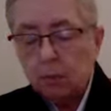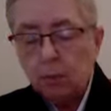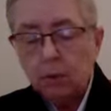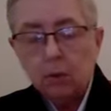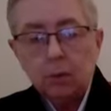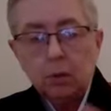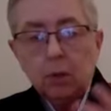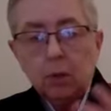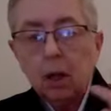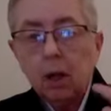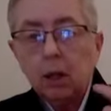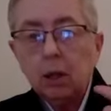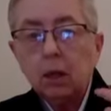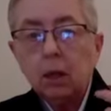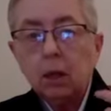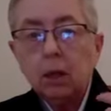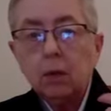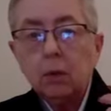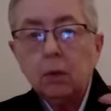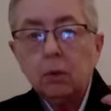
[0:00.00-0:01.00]
We do not
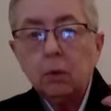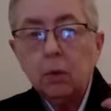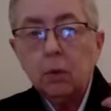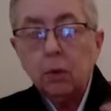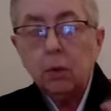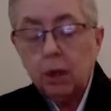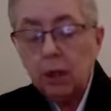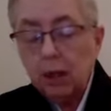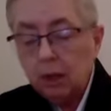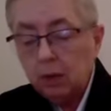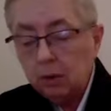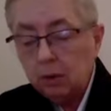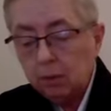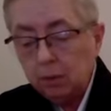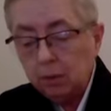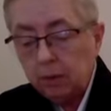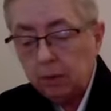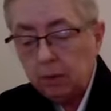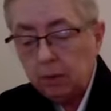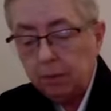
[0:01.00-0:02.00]
ignore either
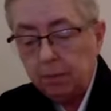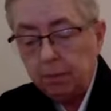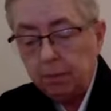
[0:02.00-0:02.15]
of them.